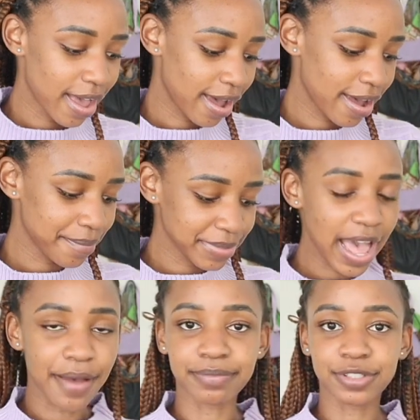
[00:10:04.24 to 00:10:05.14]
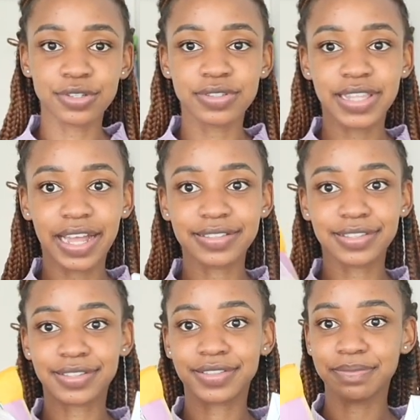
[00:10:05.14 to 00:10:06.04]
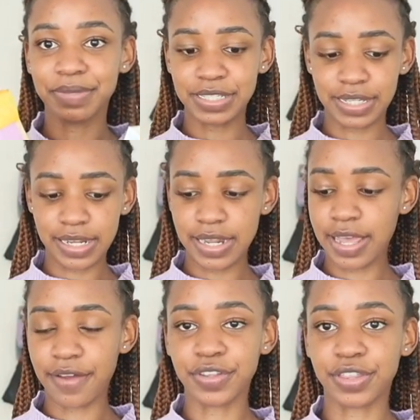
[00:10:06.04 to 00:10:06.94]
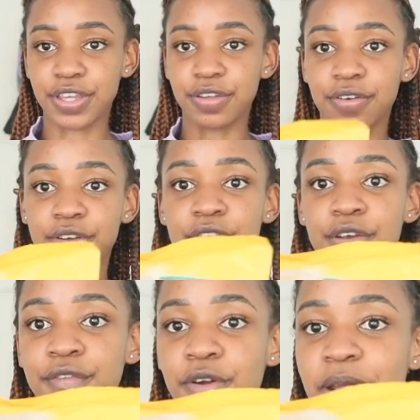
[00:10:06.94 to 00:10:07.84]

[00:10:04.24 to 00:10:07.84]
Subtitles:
Yeah, so that's basically everything for